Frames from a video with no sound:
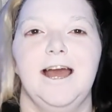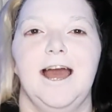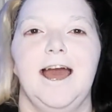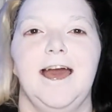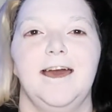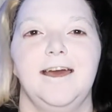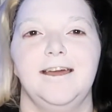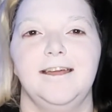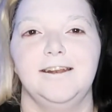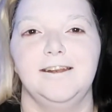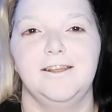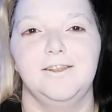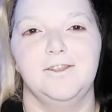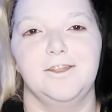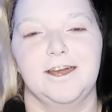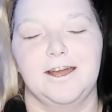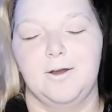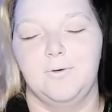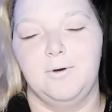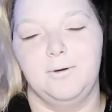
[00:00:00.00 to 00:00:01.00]
And
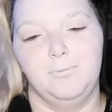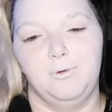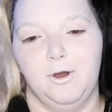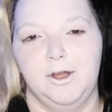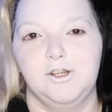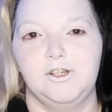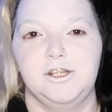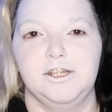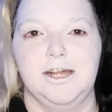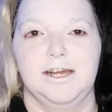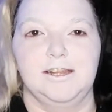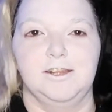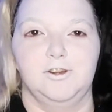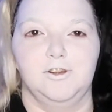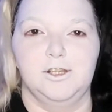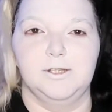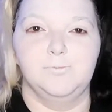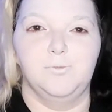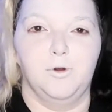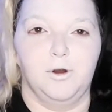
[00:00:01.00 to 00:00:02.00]
like at one point she like
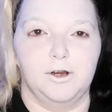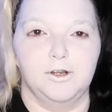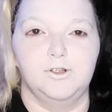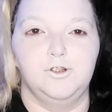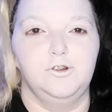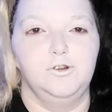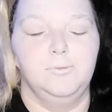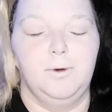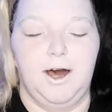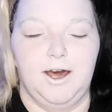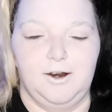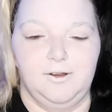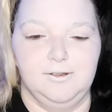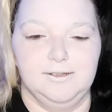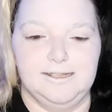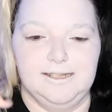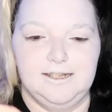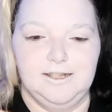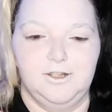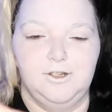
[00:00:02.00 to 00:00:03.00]
literally is pouring 2
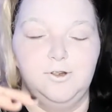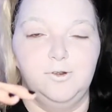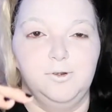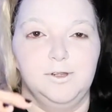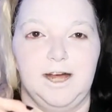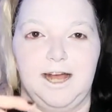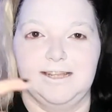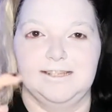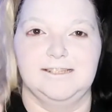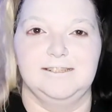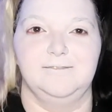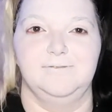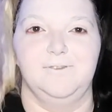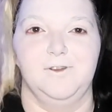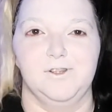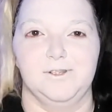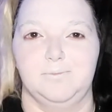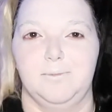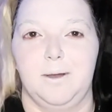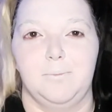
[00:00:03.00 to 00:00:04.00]
bottles into 2 glasses and
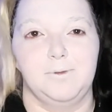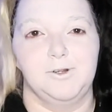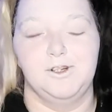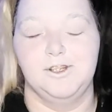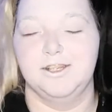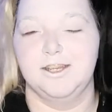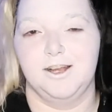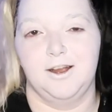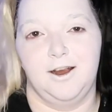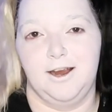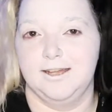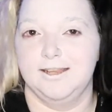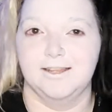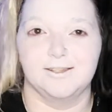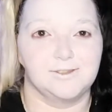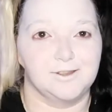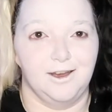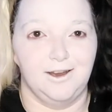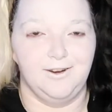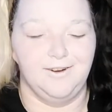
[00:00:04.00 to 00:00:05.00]
fills them up, and she's like, all right,
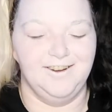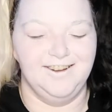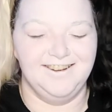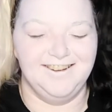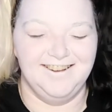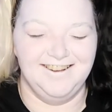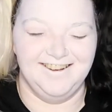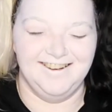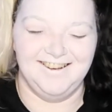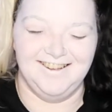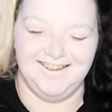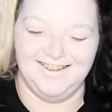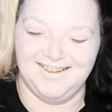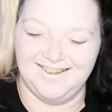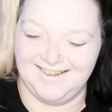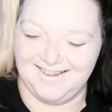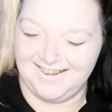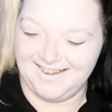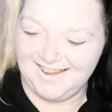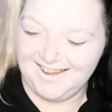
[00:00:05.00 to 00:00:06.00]
let's go.
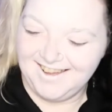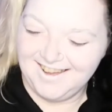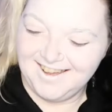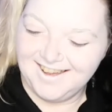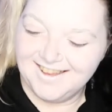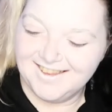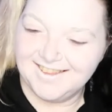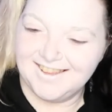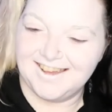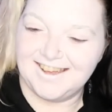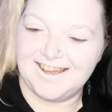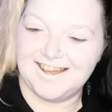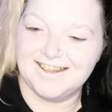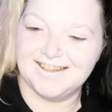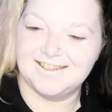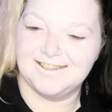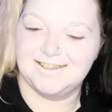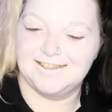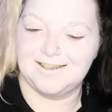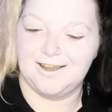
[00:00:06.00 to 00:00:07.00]
Like
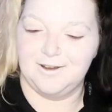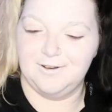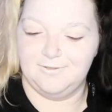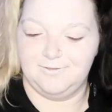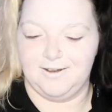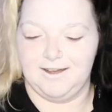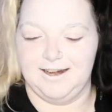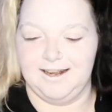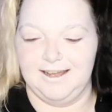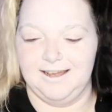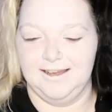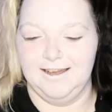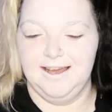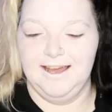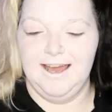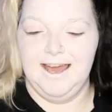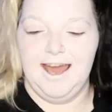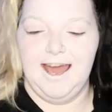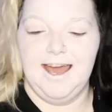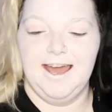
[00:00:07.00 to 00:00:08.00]
it's so funny.
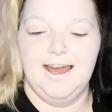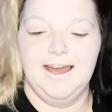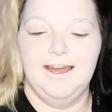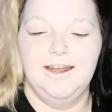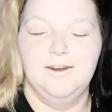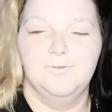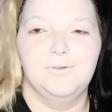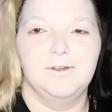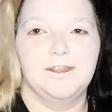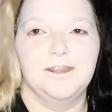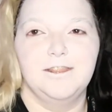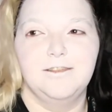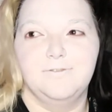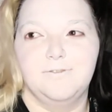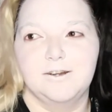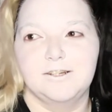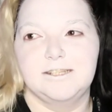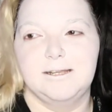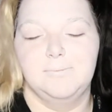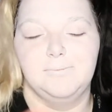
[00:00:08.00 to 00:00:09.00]
And within the
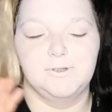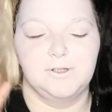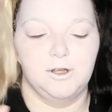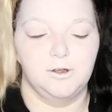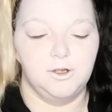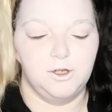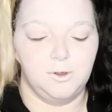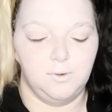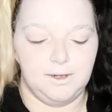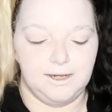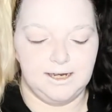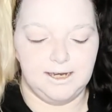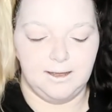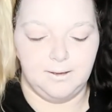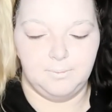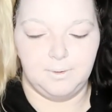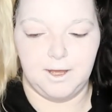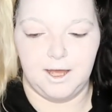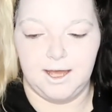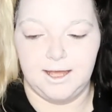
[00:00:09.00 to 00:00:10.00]
first episode you end
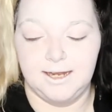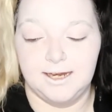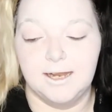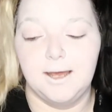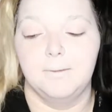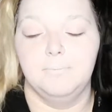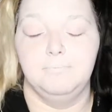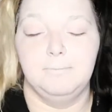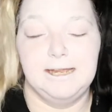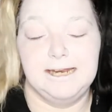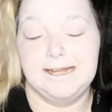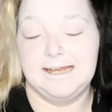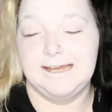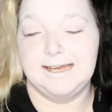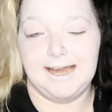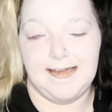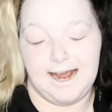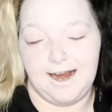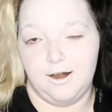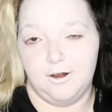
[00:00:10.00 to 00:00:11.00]
up meeting
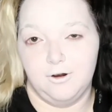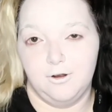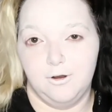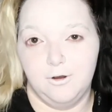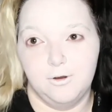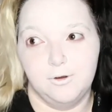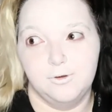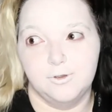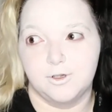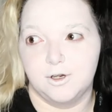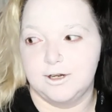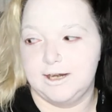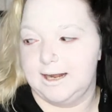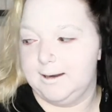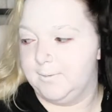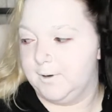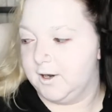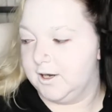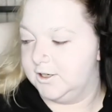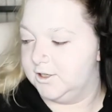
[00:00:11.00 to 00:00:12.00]
Carol, who's her
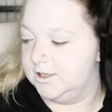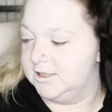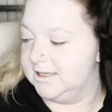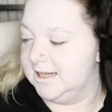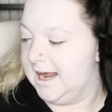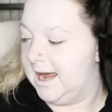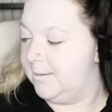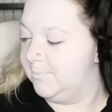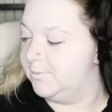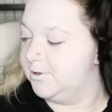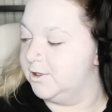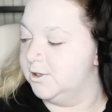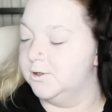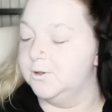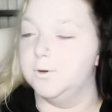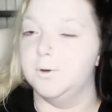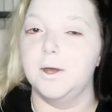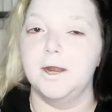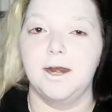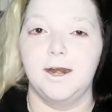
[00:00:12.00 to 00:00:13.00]
neighbor, and she's an
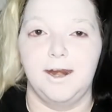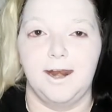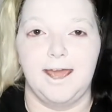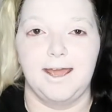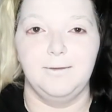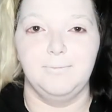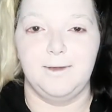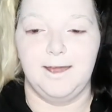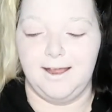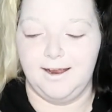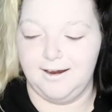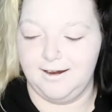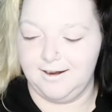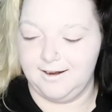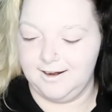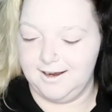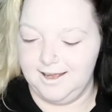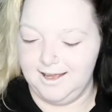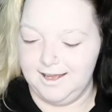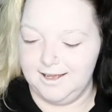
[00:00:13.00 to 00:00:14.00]
absolute nightmare.